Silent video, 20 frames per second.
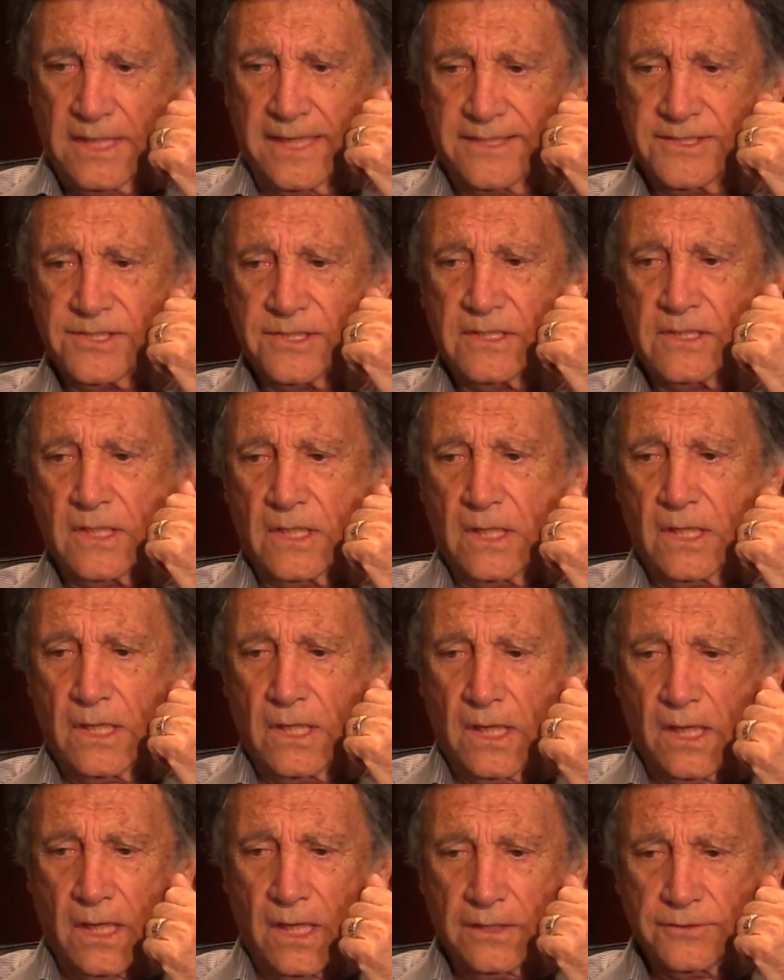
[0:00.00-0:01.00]
I said,
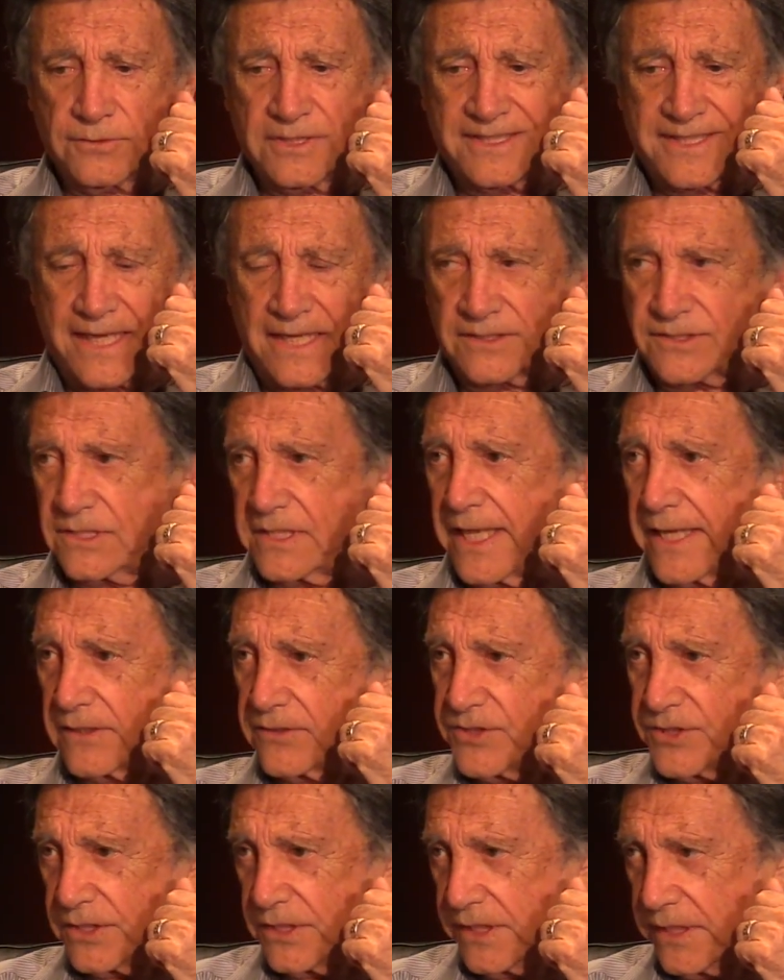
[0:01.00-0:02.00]

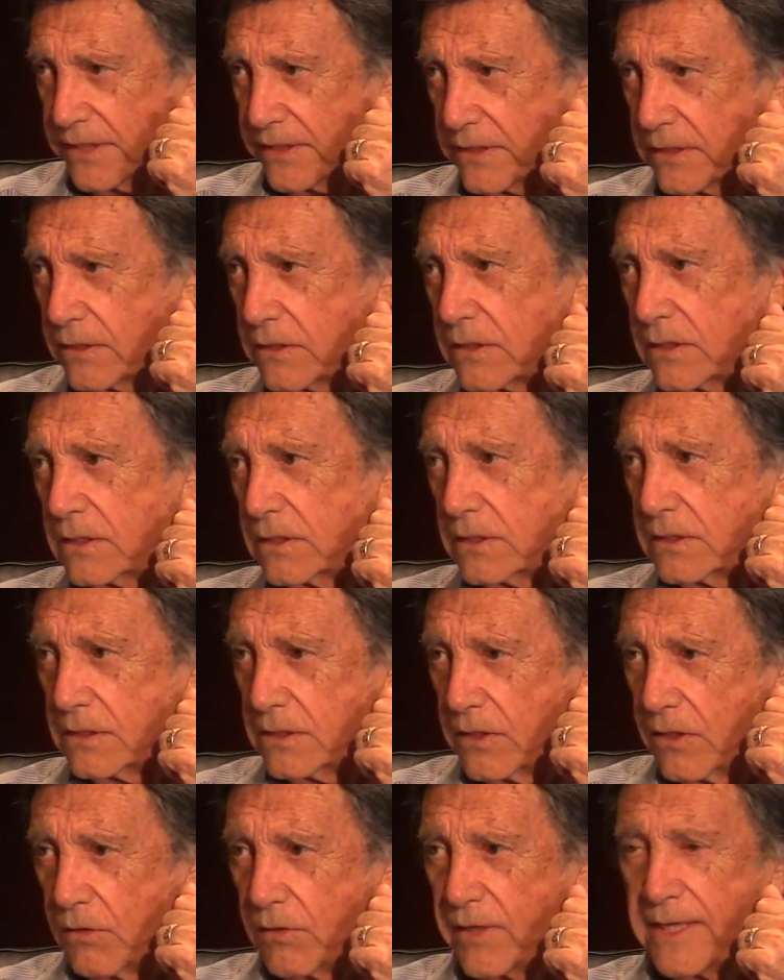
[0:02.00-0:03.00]
$100,000 a year,
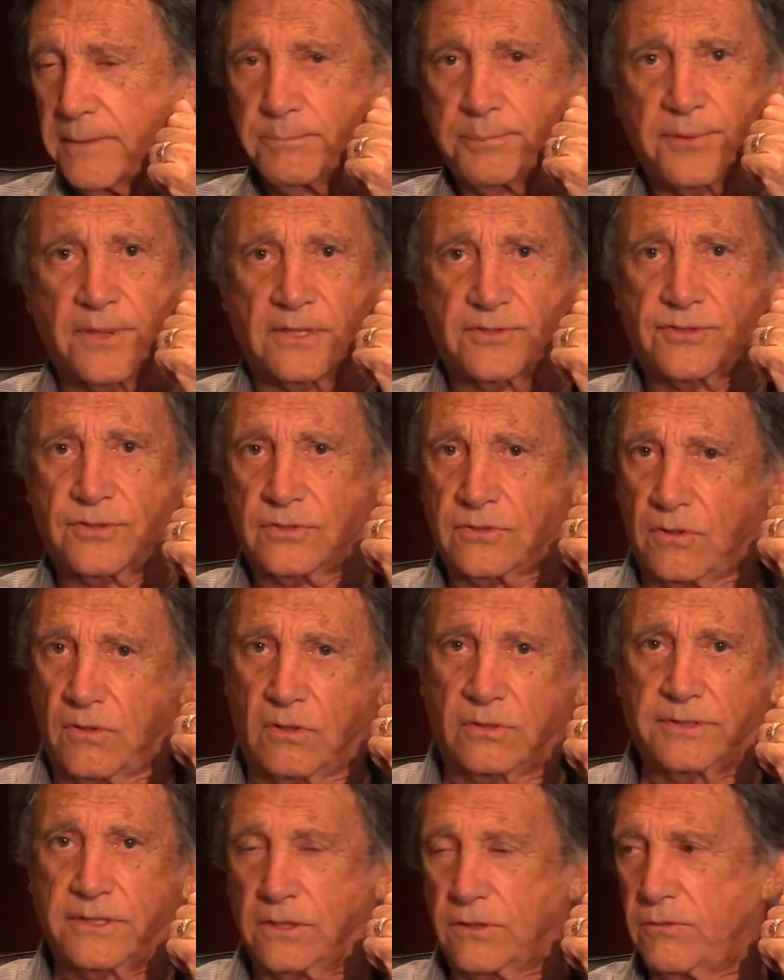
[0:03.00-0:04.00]
you know, and plus
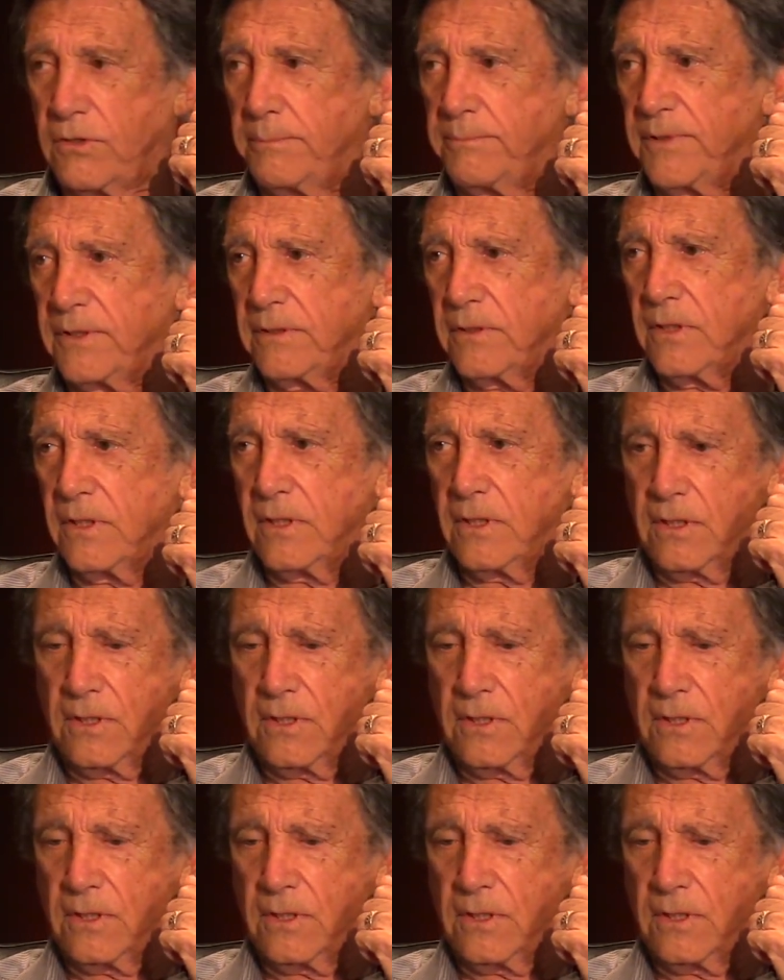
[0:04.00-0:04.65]
all the equipment.